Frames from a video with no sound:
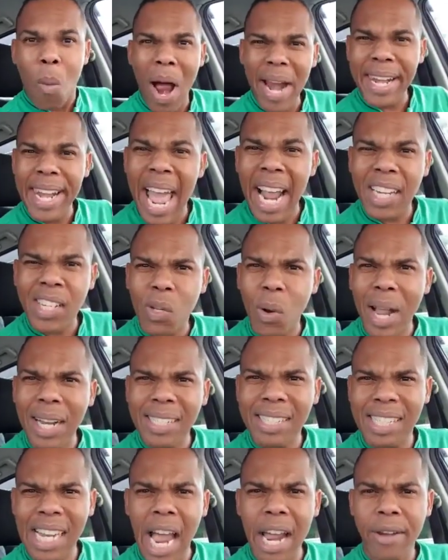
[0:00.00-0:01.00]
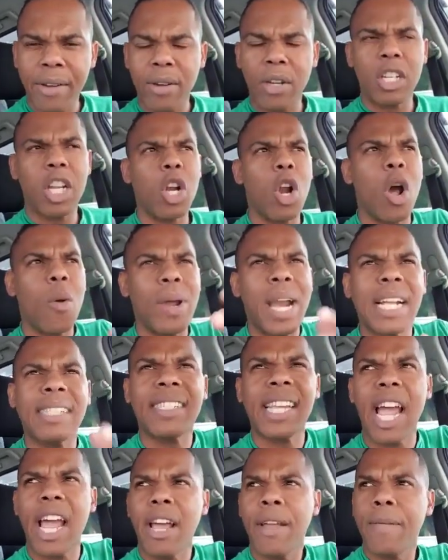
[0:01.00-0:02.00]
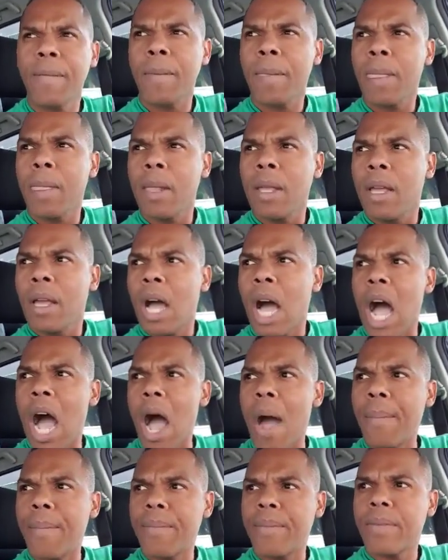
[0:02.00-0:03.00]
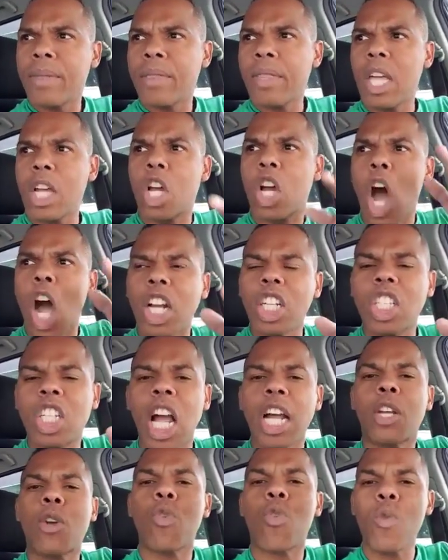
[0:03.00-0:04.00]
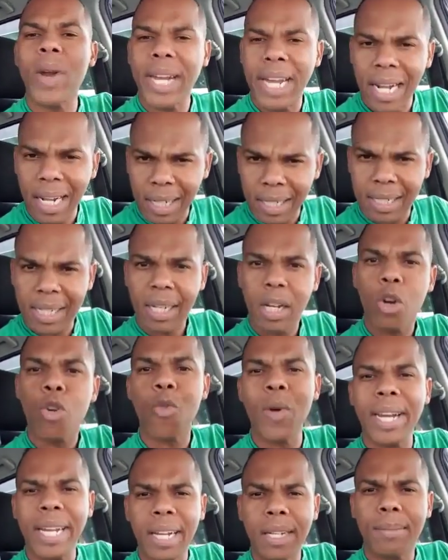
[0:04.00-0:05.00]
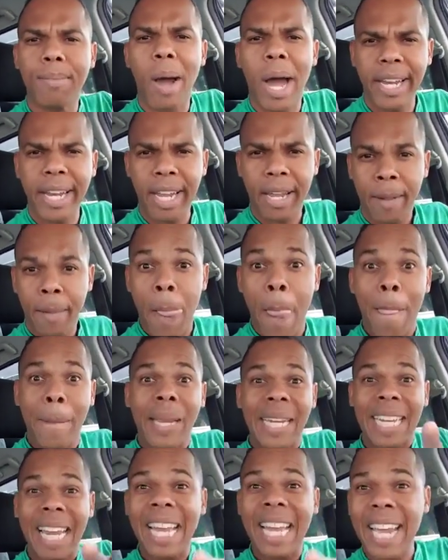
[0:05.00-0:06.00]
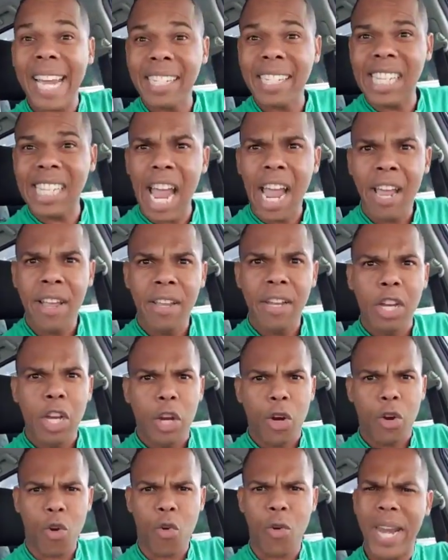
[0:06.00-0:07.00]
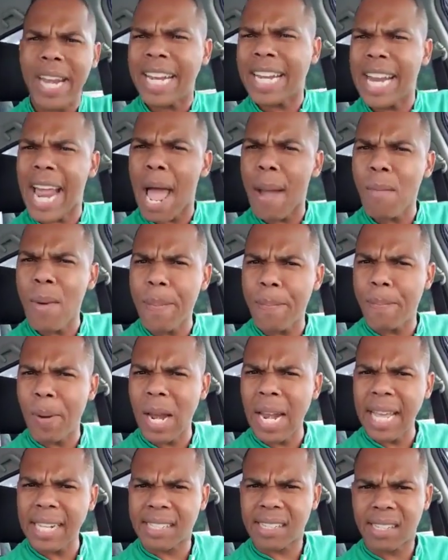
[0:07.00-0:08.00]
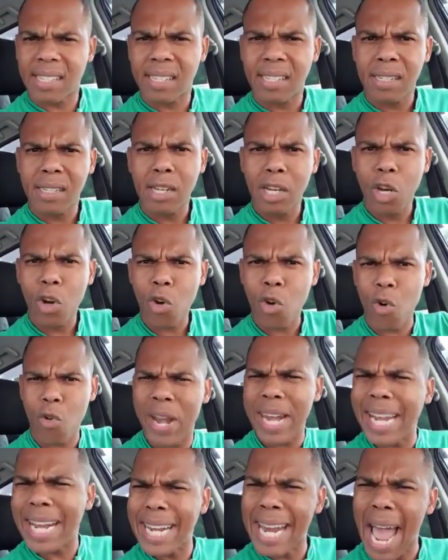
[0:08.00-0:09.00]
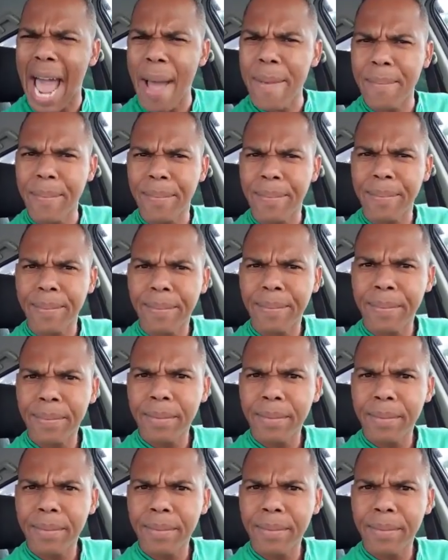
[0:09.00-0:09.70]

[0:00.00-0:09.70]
One next one said, you know, we just say, the gunshot riddled body. The lady said, riddle them with bullets. Riddle them.